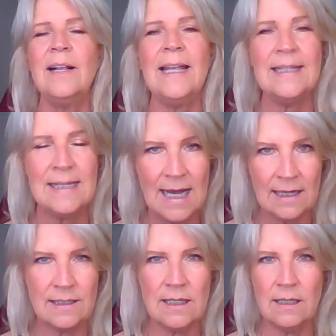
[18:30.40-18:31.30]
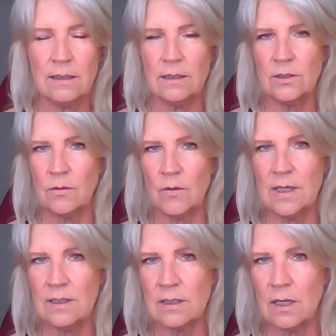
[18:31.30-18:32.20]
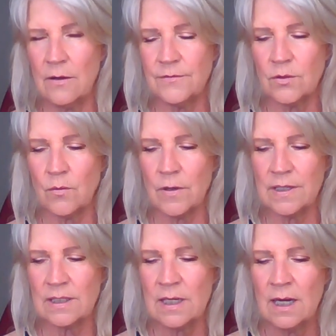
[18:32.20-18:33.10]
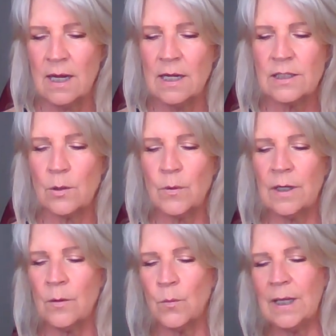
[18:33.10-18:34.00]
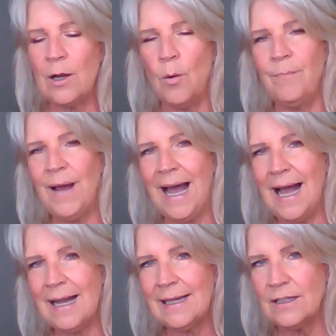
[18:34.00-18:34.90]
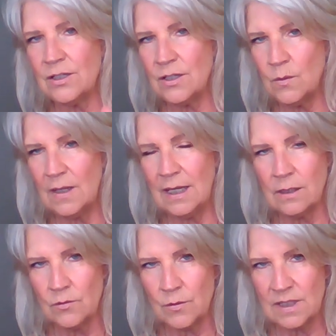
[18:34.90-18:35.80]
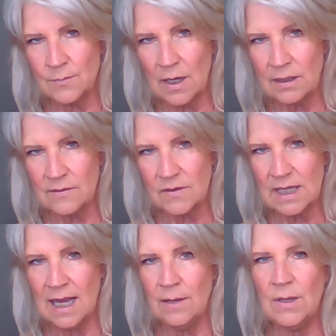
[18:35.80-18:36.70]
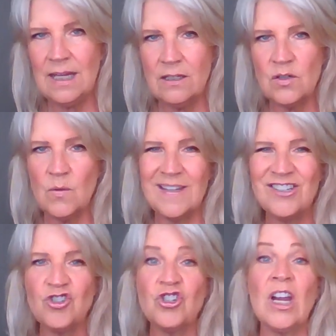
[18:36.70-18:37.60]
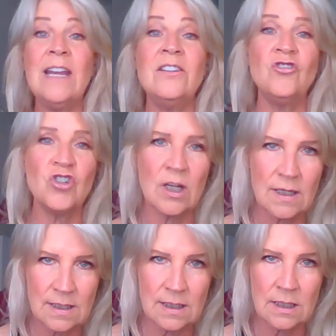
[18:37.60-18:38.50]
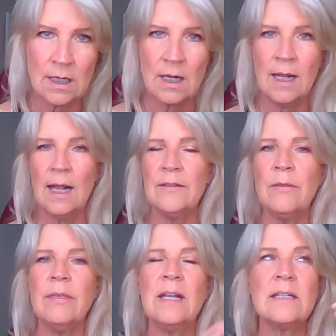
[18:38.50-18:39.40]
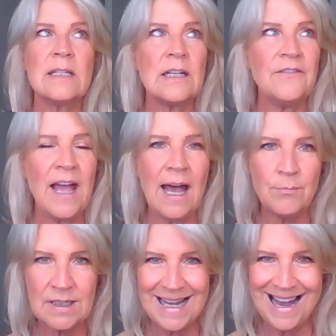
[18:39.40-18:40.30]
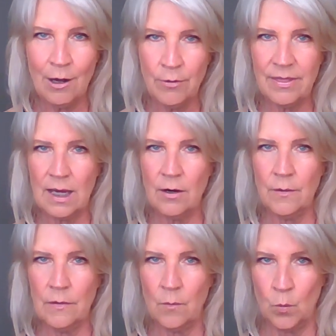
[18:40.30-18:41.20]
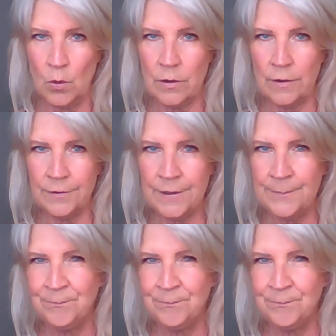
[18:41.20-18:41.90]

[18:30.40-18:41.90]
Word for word: at 19 degrees of Taurus. So we, we go back into the introspective time, into the changes and the things that have happened out there in the world